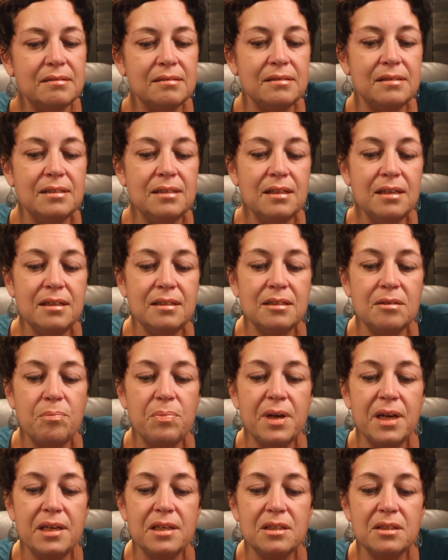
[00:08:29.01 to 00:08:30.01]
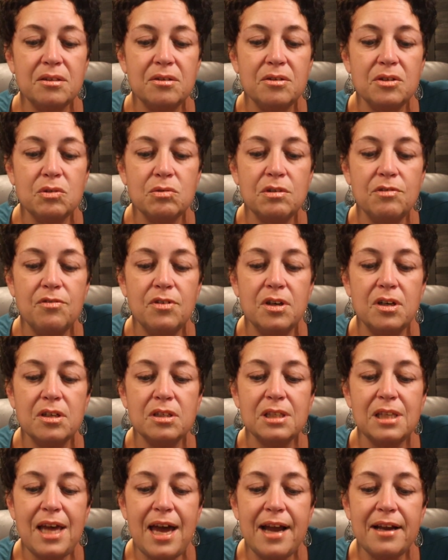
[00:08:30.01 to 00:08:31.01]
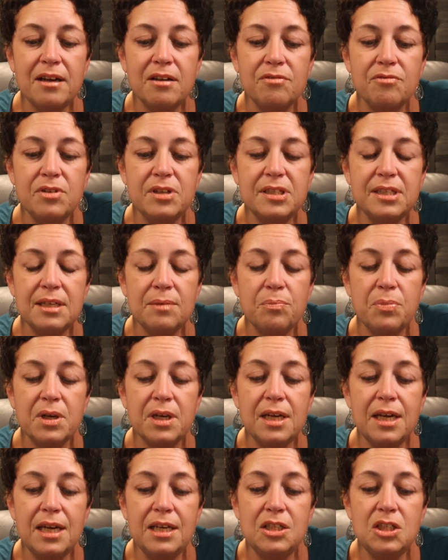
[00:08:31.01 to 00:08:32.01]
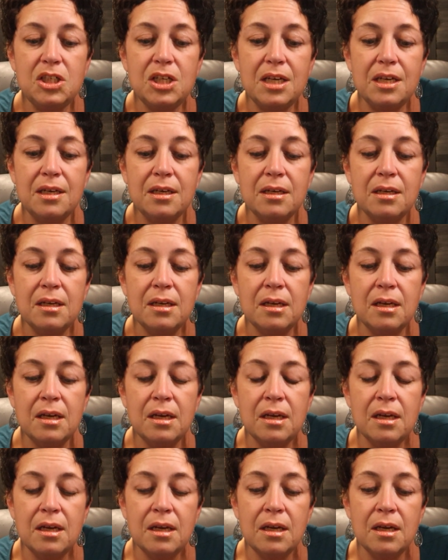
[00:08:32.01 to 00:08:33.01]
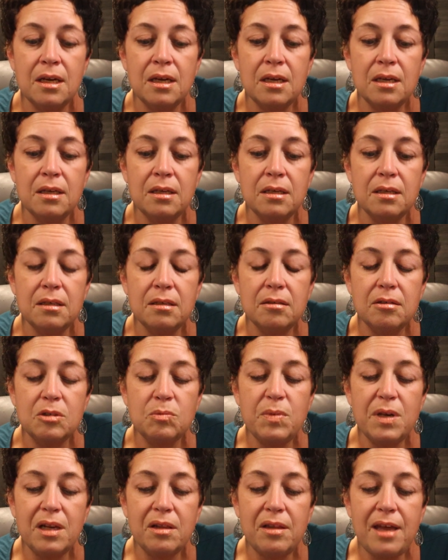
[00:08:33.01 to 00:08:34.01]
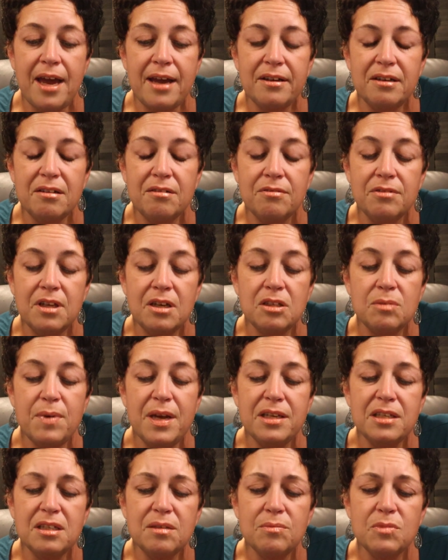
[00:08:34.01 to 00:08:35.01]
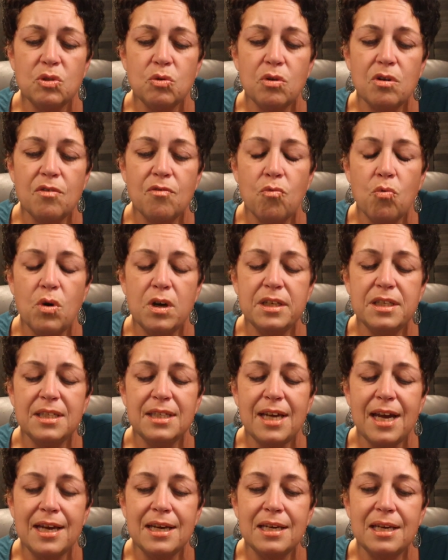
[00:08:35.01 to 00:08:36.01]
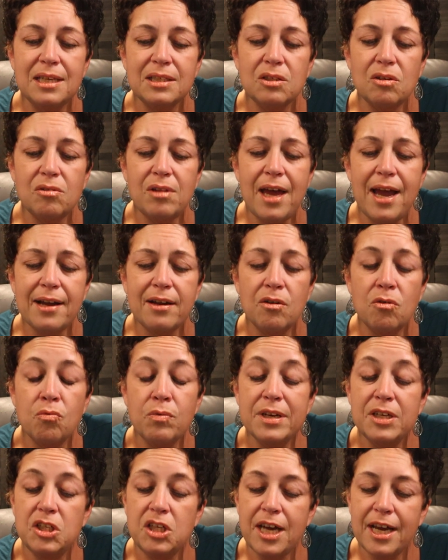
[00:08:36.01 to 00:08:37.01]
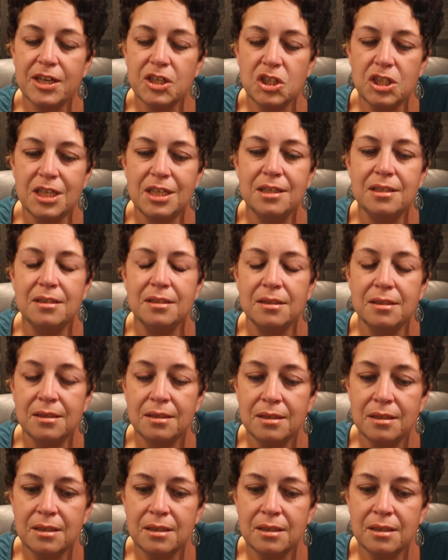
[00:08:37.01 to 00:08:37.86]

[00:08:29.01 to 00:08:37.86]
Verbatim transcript: Six of Pentacles, reverse, lack of reciprocation. There's been a lack of, there's been some sort of one-sidedness or lack of rejection.